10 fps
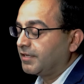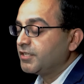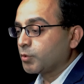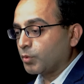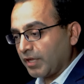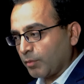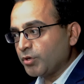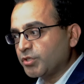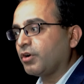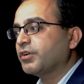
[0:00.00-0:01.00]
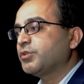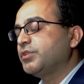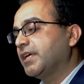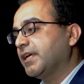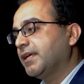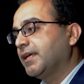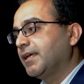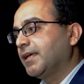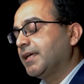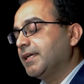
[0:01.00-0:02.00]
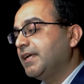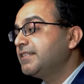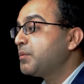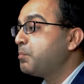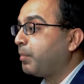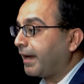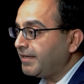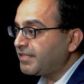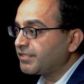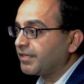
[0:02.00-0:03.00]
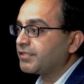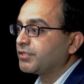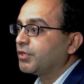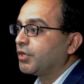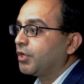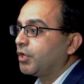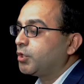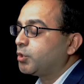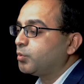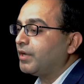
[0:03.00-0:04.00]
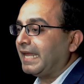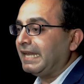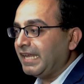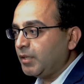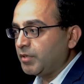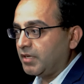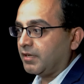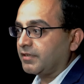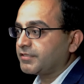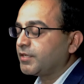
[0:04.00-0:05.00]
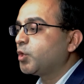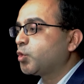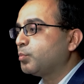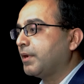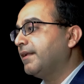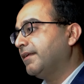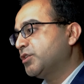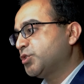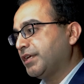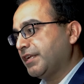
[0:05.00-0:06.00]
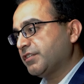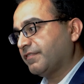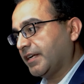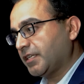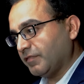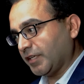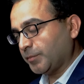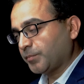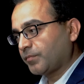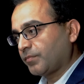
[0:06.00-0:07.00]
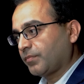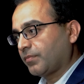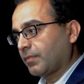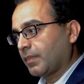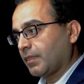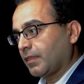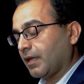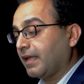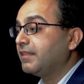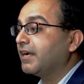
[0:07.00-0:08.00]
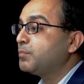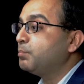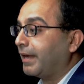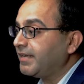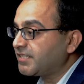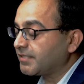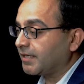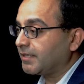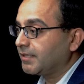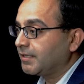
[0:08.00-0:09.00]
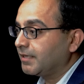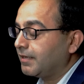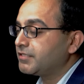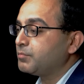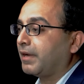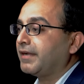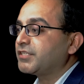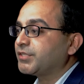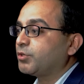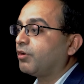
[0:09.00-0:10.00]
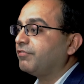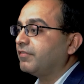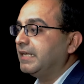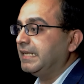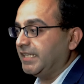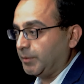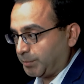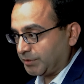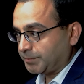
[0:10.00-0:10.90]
So what I'm going to talk today is a mindset to enable us to manage change effectively. And that mindset is a mindset of leap.